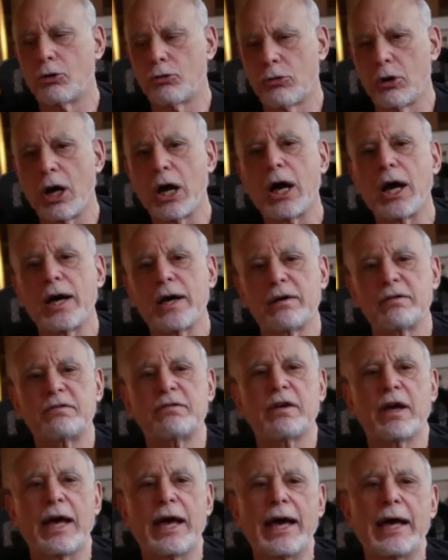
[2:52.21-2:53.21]

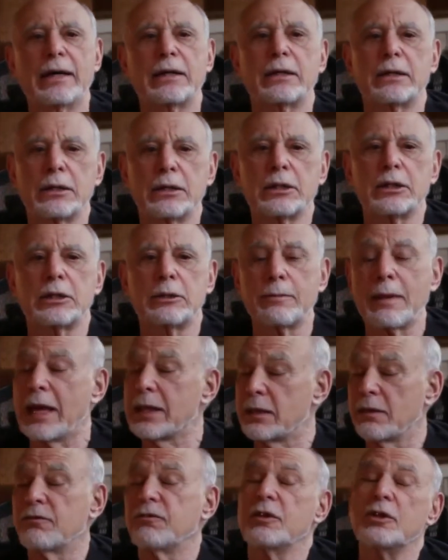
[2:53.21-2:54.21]
arrive at
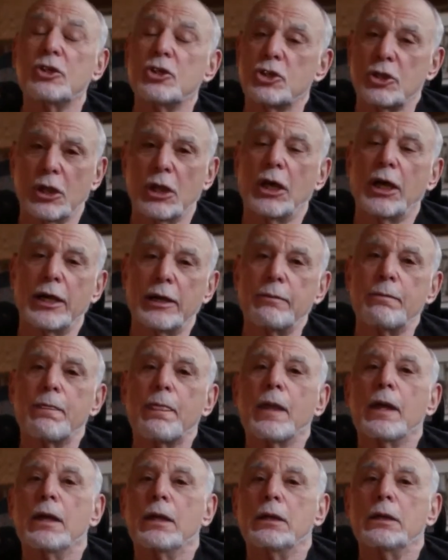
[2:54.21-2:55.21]
the finish line.
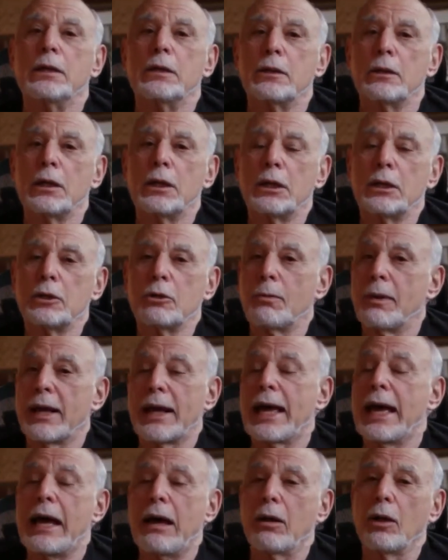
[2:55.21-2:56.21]
No
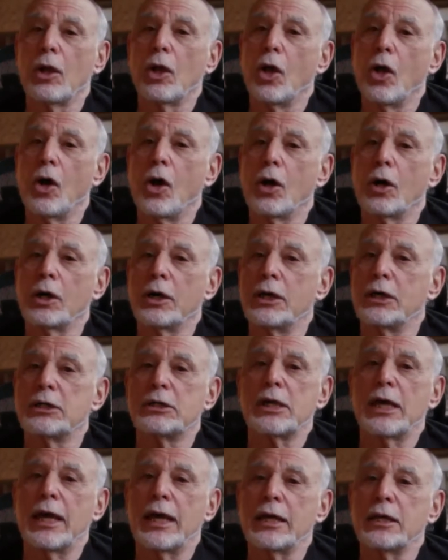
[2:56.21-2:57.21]
matter how long it
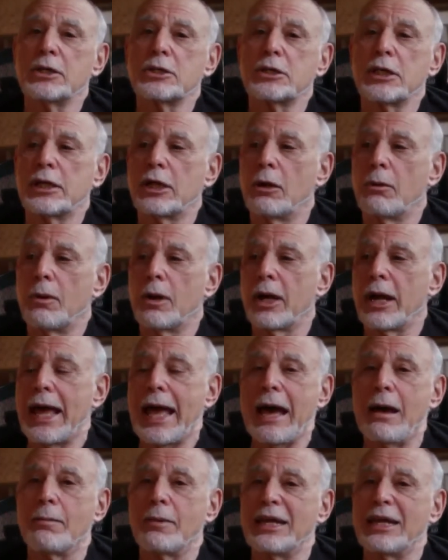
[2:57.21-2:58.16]
takes, and no matter how